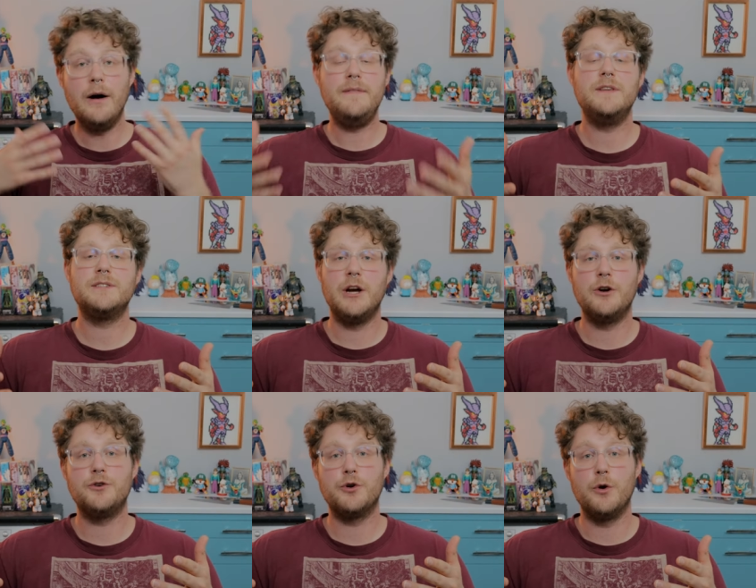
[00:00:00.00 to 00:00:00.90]
I'll end this
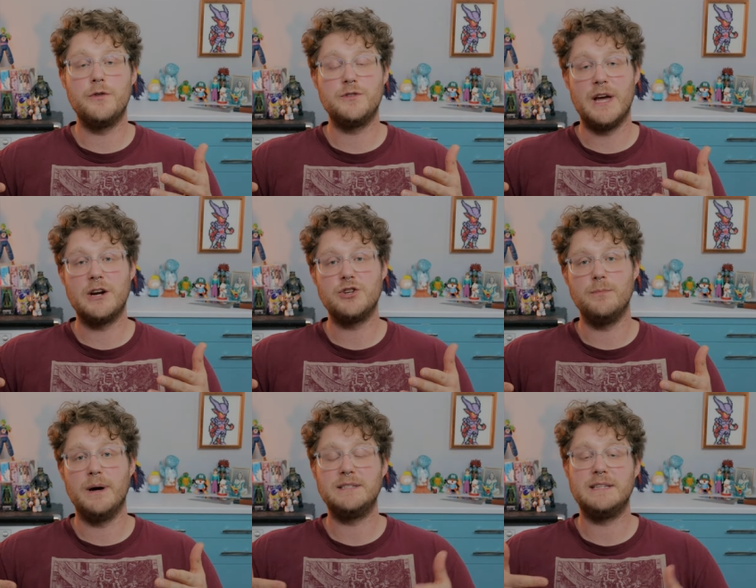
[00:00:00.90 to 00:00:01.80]
character growth
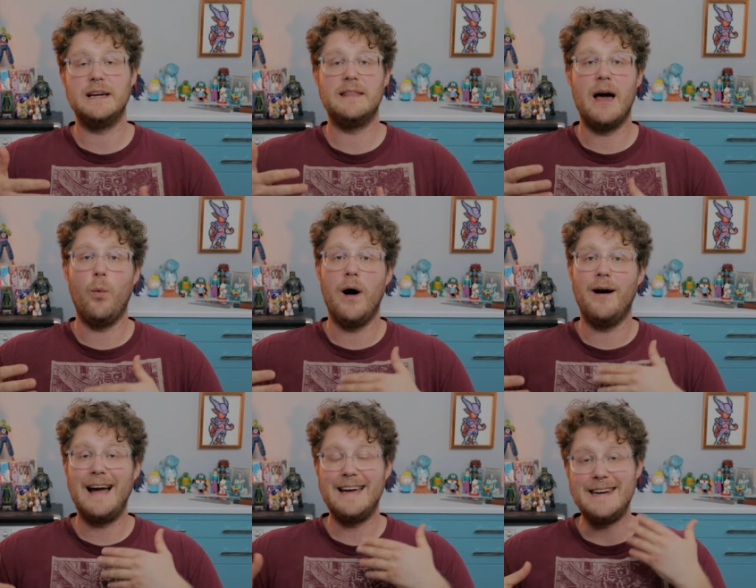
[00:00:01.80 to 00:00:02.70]
section by saying that while
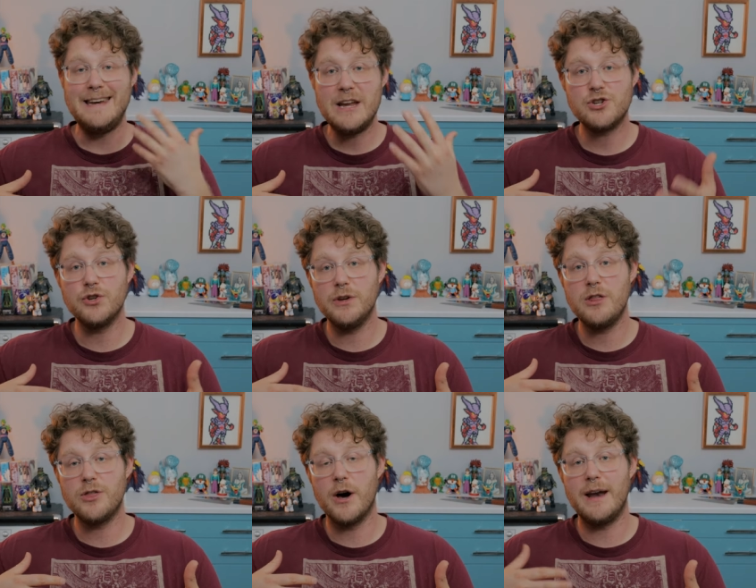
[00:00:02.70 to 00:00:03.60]
I initially
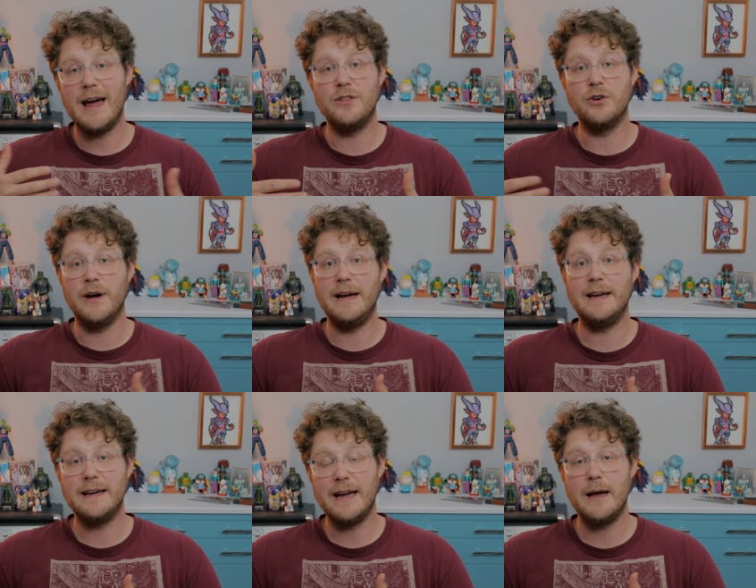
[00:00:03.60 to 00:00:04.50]
thought Heather
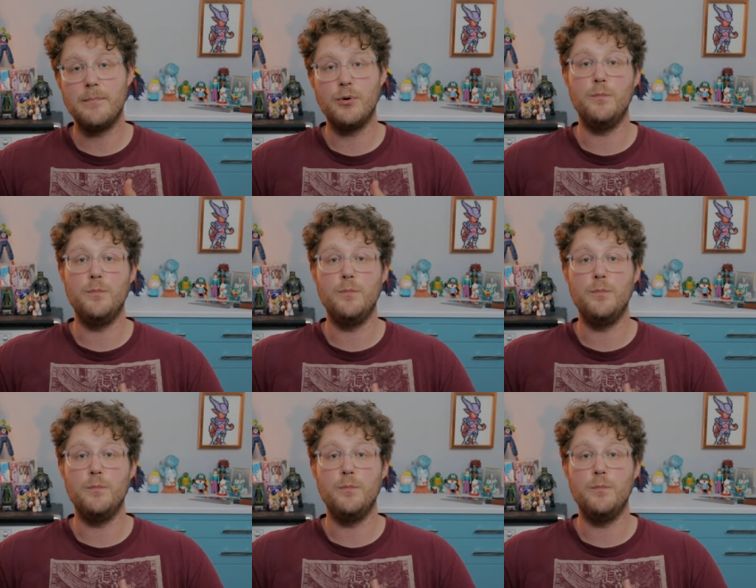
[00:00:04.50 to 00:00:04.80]
Langenkamp,